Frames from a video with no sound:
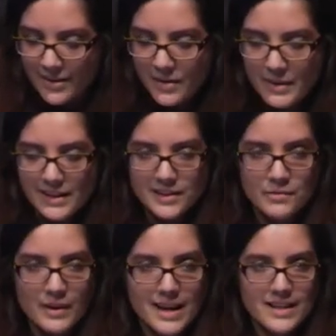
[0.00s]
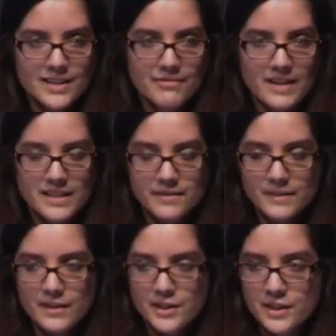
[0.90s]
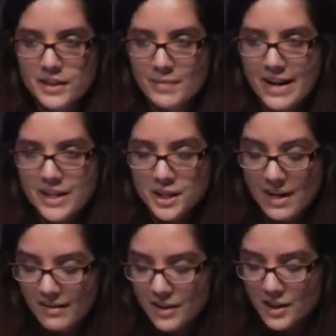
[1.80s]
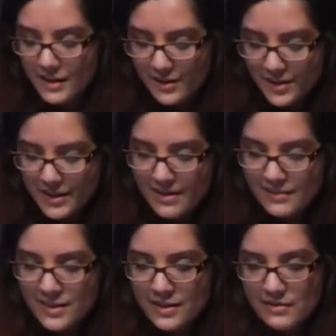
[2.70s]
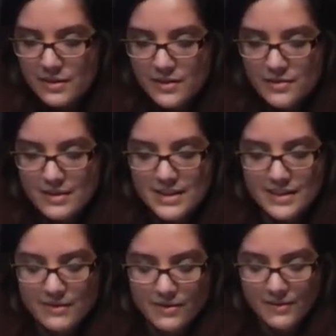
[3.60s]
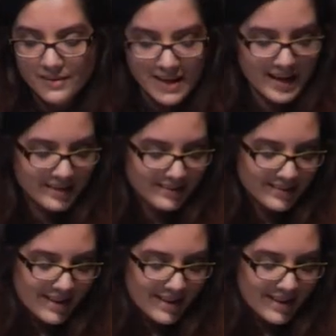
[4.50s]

The best way to face fears is by challenging yourself to do new and difficult things.